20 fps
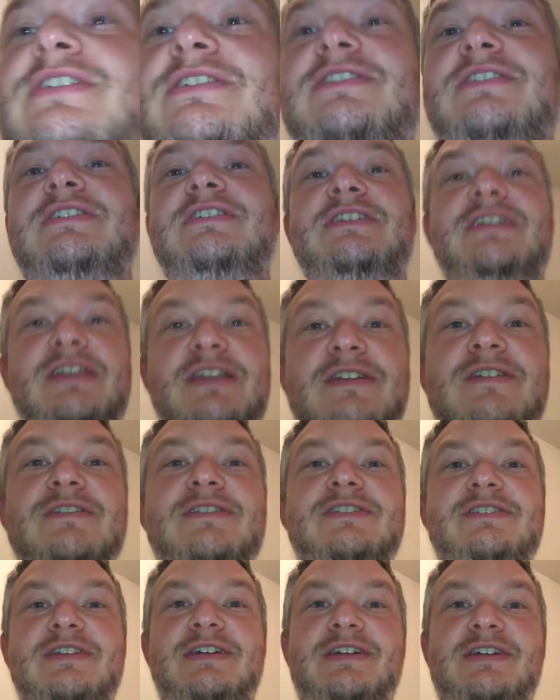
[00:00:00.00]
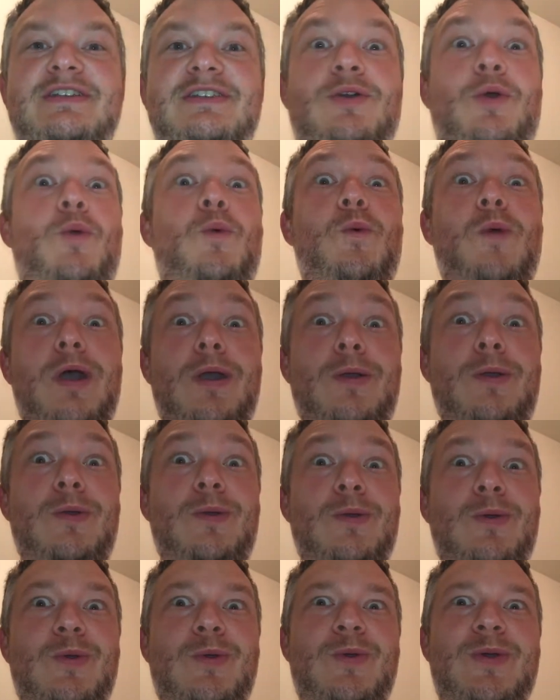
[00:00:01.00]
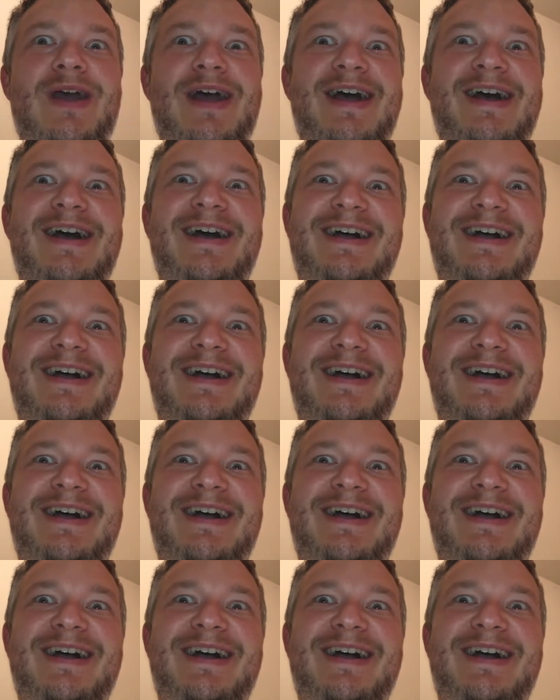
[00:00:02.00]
of the year, son. Whoa!